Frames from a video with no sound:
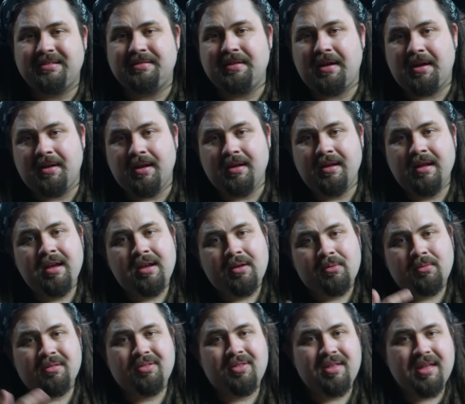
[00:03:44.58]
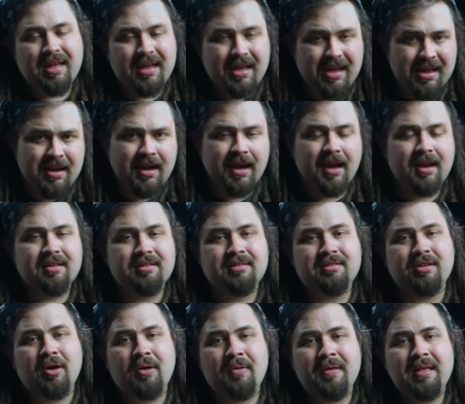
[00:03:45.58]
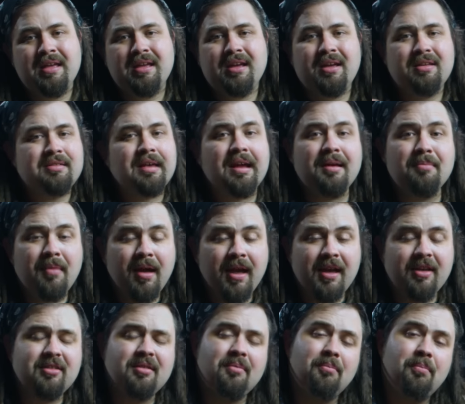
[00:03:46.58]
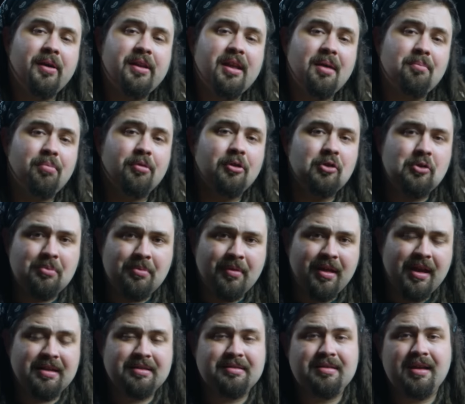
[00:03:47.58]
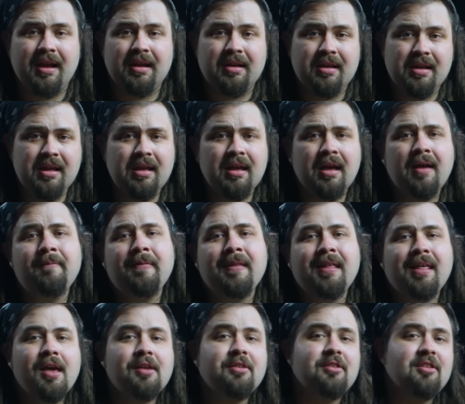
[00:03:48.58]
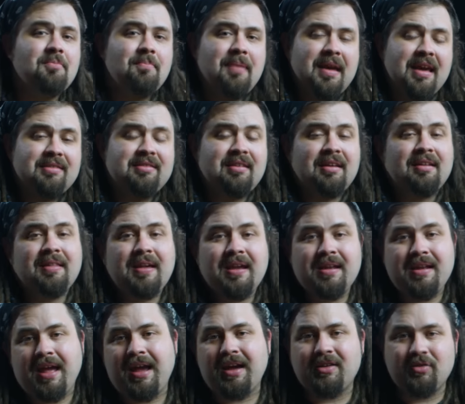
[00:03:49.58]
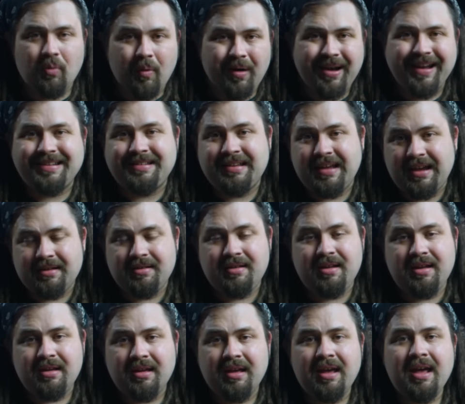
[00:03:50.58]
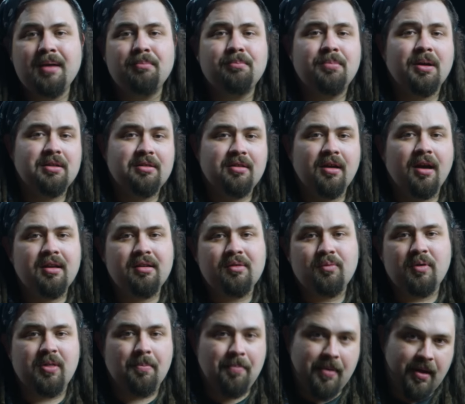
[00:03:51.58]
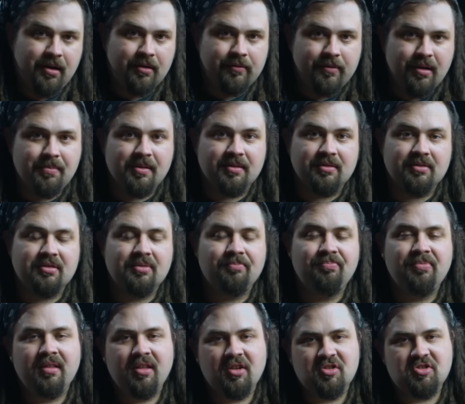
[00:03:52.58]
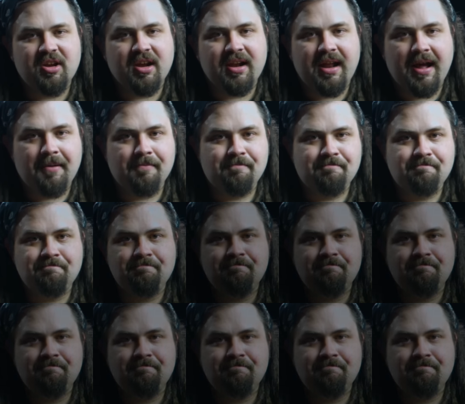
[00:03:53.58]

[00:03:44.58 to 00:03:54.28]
sounded with the N8. So, same mics, but a Blumlein technique. This is basically an XY technique, but done with a pair of ribbons. Let's check it out.